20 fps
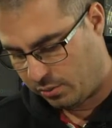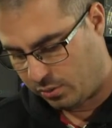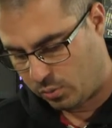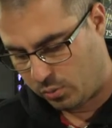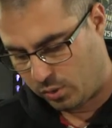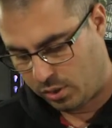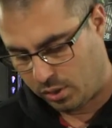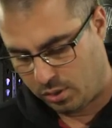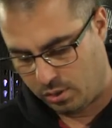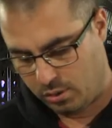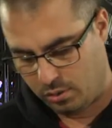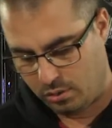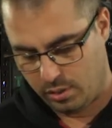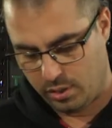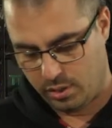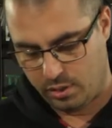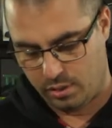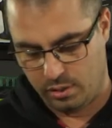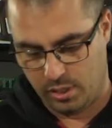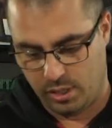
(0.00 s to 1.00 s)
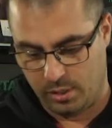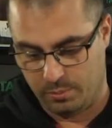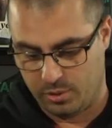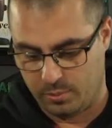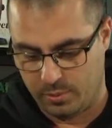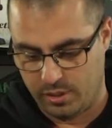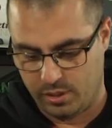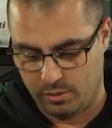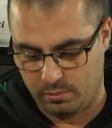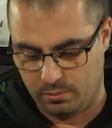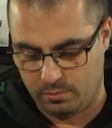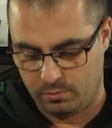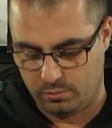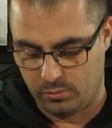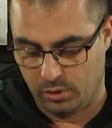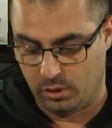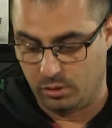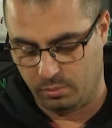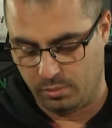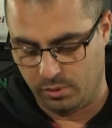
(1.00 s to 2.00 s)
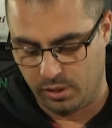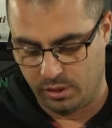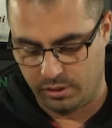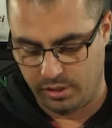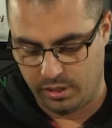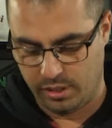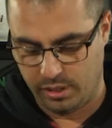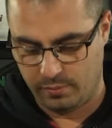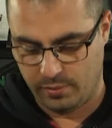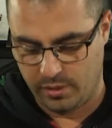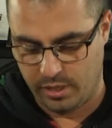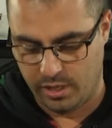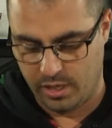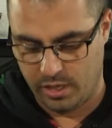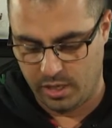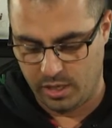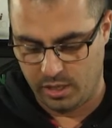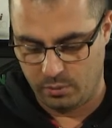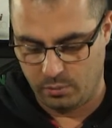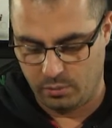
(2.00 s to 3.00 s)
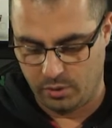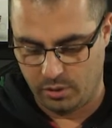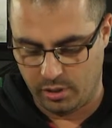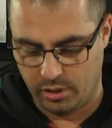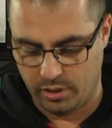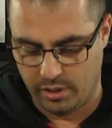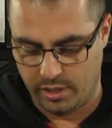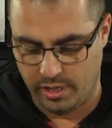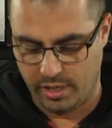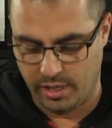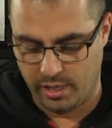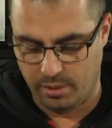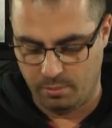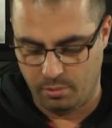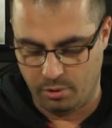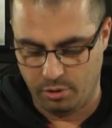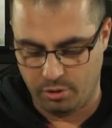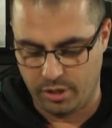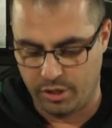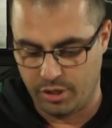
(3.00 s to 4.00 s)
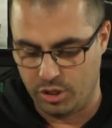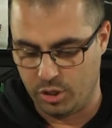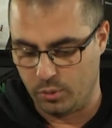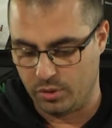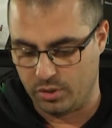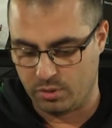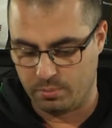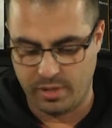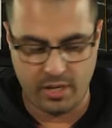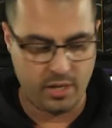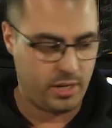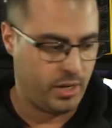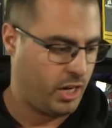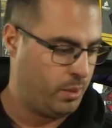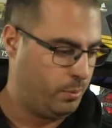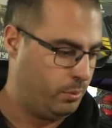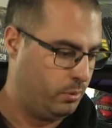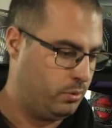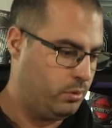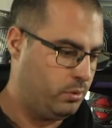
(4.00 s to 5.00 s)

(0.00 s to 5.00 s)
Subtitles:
as well, speaker plug there, and then we've got a micro USB cable.